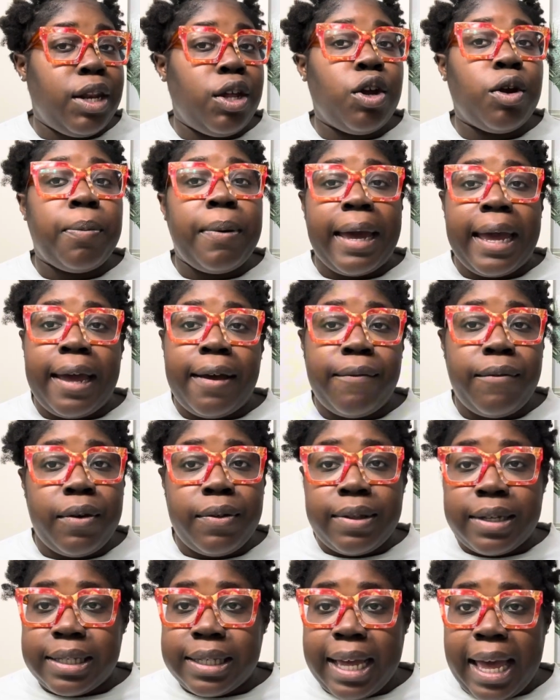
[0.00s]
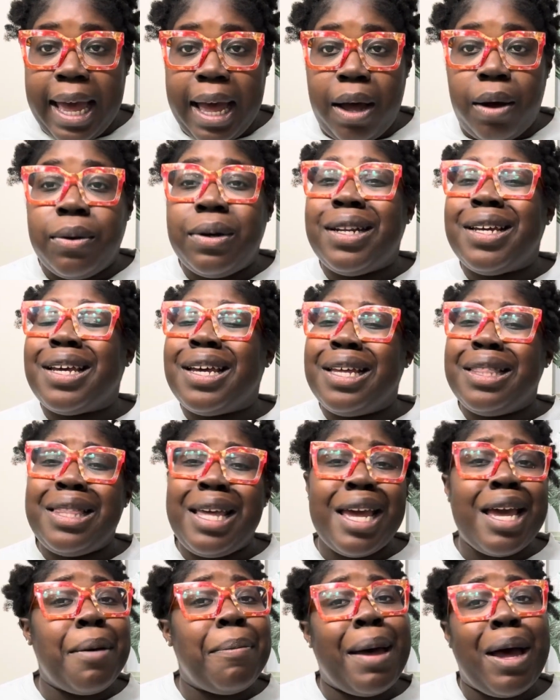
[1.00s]
you're paying for the style. The good
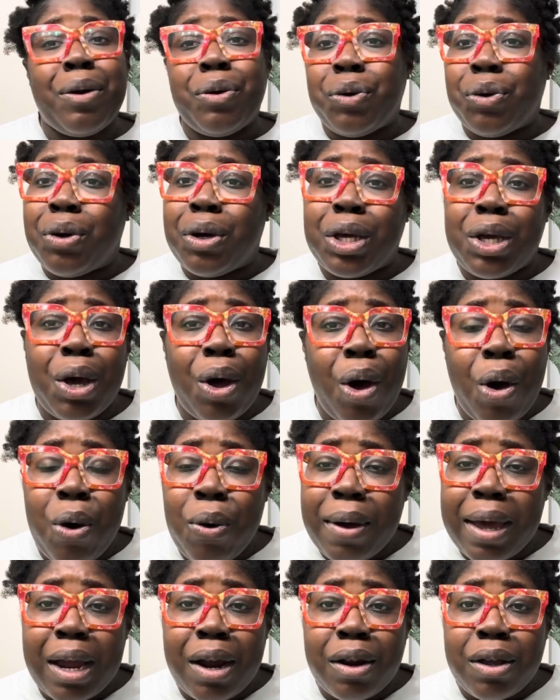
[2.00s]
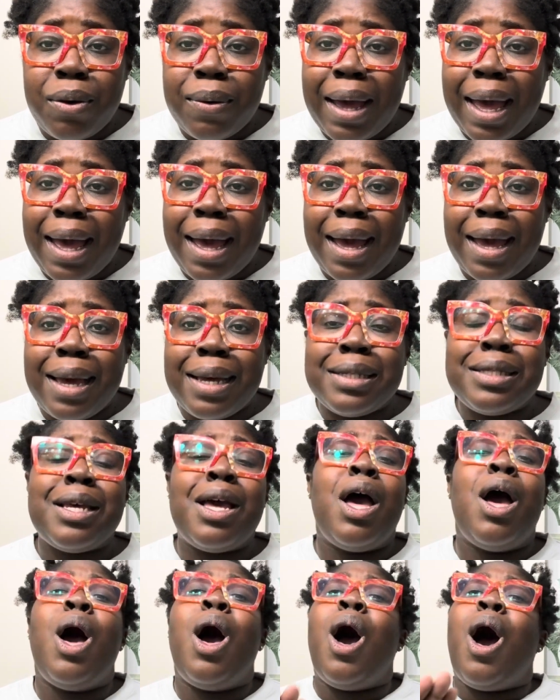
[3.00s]
thing about doing your own hair, you guys,
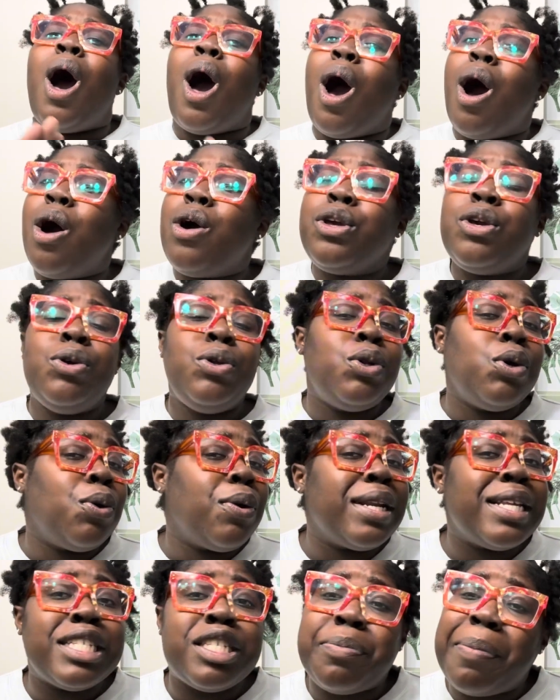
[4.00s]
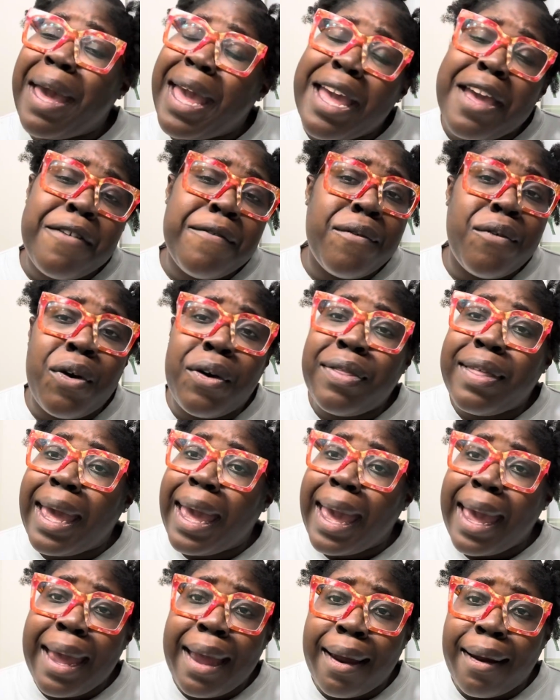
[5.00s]
all you doing is paying for the
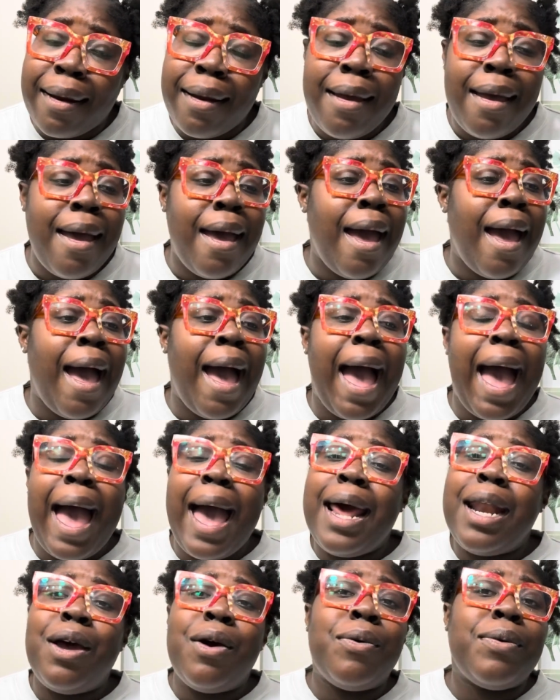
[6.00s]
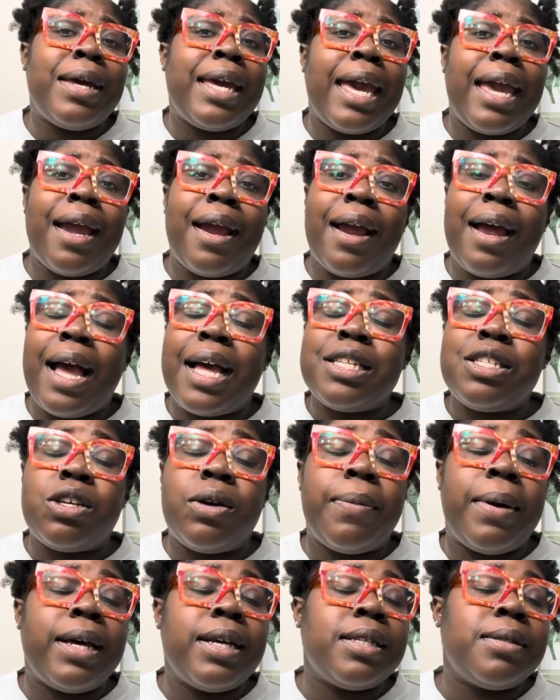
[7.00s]
hair. I don't care. I told
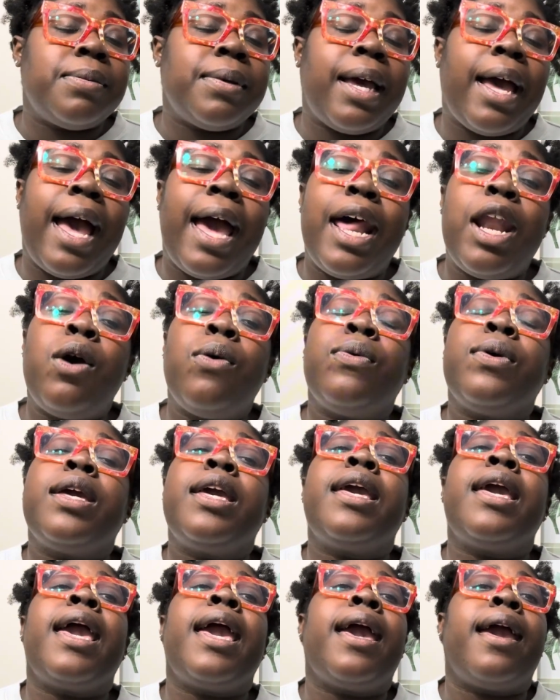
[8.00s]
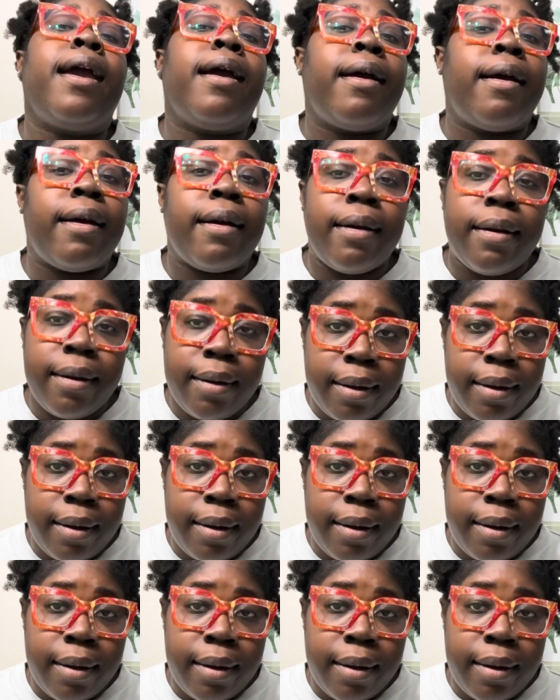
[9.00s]
my husband, I don't care.